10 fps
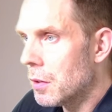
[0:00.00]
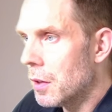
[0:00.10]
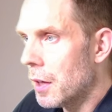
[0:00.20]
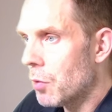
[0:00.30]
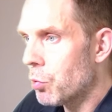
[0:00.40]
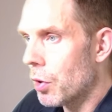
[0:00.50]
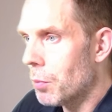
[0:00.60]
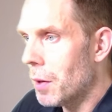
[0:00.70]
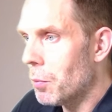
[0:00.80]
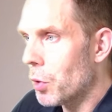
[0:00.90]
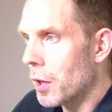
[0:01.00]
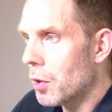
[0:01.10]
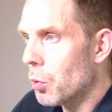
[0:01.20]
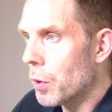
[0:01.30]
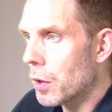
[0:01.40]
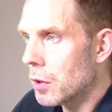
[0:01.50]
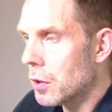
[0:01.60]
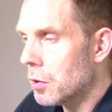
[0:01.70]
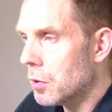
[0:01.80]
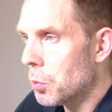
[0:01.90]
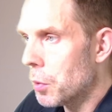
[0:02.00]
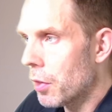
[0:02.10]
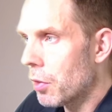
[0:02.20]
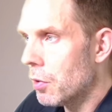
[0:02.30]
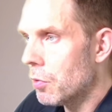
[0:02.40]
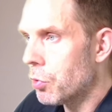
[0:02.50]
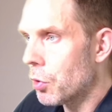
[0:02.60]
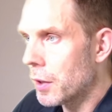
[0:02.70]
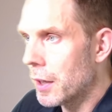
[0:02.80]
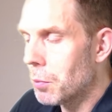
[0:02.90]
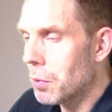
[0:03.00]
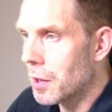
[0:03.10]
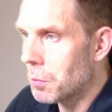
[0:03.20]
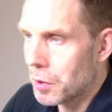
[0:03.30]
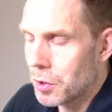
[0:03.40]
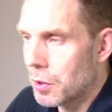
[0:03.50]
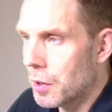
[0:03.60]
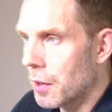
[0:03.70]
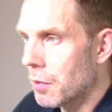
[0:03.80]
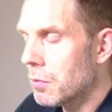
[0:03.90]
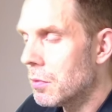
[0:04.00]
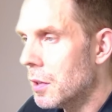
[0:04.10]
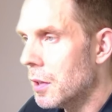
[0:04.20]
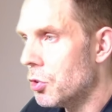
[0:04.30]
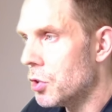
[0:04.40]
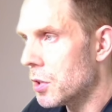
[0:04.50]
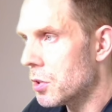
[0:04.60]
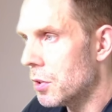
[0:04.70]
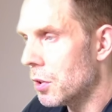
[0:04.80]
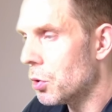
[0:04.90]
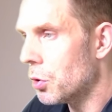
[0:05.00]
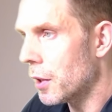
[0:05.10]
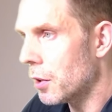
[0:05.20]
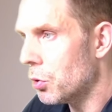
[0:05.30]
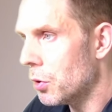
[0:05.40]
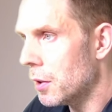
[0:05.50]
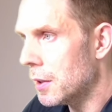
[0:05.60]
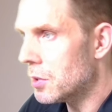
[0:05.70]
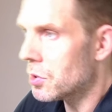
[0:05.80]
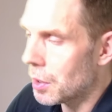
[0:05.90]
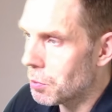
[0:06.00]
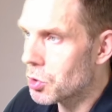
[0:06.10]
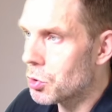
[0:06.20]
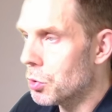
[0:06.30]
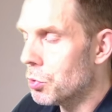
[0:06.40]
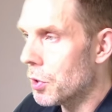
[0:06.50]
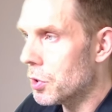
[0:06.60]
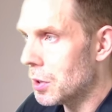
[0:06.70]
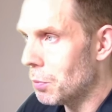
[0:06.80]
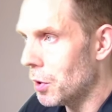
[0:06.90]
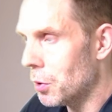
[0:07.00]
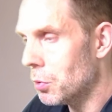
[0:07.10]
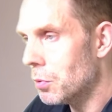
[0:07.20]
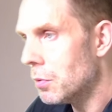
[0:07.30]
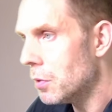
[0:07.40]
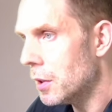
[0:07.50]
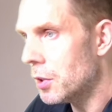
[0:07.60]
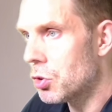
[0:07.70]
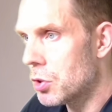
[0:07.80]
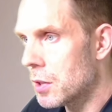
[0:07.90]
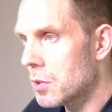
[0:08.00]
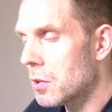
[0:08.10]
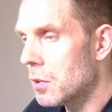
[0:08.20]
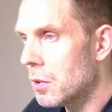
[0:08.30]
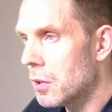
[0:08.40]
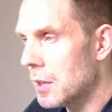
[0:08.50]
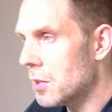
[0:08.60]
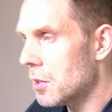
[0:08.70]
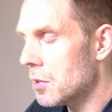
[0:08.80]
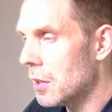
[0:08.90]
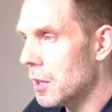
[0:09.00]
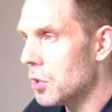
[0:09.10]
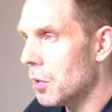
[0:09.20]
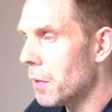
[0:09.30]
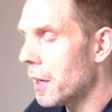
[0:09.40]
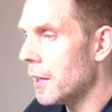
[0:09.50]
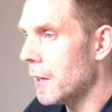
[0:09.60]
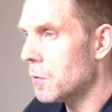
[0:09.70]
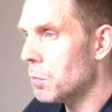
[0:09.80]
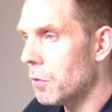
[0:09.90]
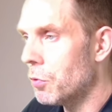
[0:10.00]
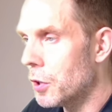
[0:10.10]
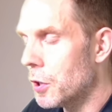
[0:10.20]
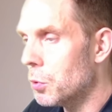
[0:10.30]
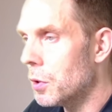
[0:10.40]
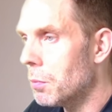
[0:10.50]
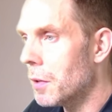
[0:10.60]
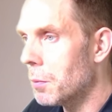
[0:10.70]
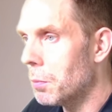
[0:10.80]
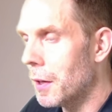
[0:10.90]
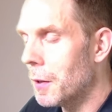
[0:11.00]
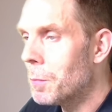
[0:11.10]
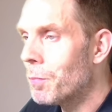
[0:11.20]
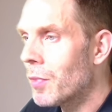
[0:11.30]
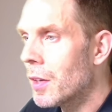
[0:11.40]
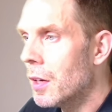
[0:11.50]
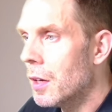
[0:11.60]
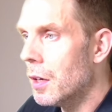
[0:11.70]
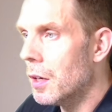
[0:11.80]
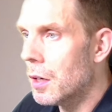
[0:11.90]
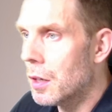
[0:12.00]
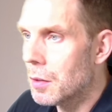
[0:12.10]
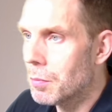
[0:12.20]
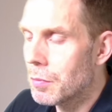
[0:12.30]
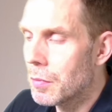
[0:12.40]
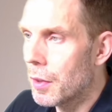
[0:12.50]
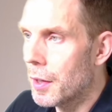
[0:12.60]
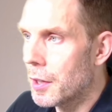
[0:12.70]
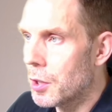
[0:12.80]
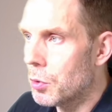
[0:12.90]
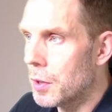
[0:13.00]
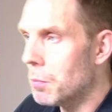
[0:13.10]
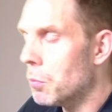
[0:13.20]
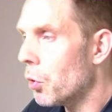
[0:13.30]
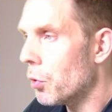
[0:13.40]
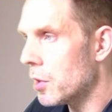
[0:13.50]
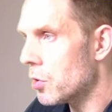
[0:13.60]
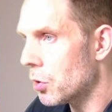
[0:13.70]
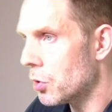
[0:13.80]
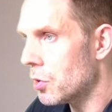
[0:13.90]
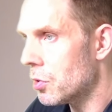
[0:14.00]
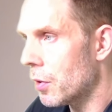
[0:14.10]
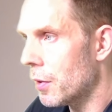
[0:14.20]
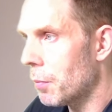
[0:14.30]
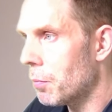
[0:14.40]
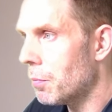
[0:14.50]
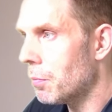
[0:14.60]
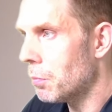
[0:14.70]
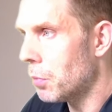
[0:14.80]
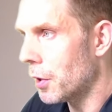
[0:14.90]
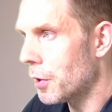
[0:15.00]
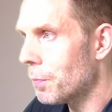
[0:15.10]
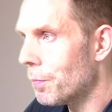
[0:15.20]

And for the memory, we'll go with 4 GB, but you can adjust it according to your needs. Same is true for the CPU. It's just a test installation in my case, but for you it might be that you need more resources on that part.